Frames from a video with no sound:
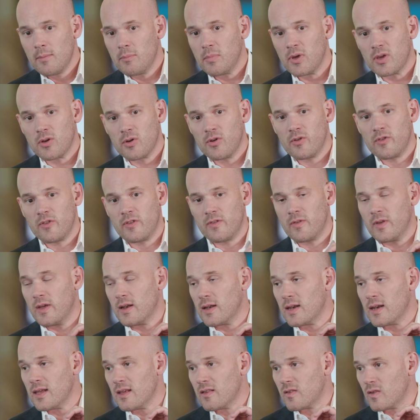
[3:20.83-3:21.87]
because
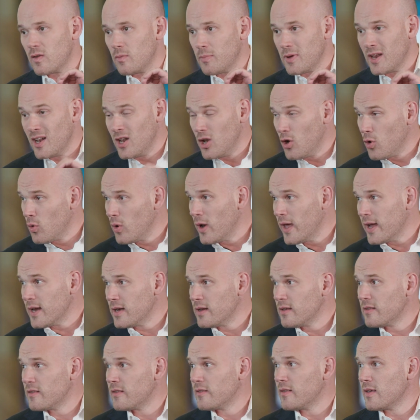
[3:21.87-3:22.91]
it needs to be low
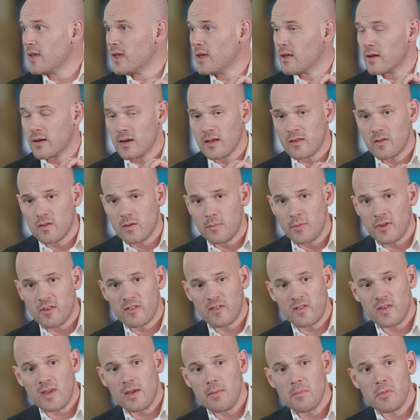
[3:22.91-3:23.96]
latency, it needs to be
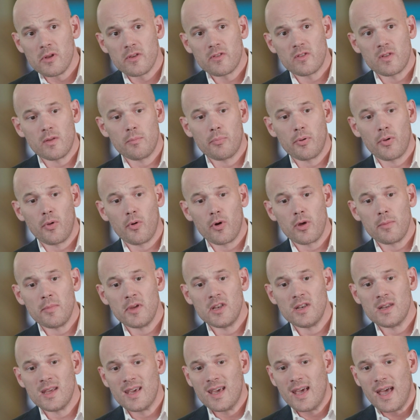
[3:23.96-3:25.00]
seamless
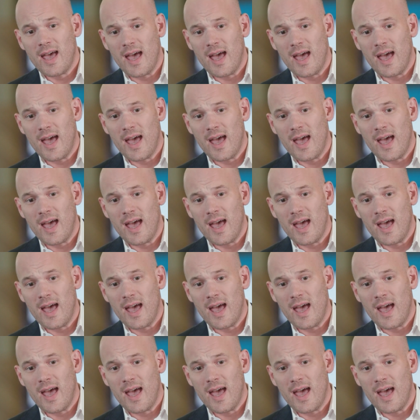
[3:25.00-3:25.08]
deployment,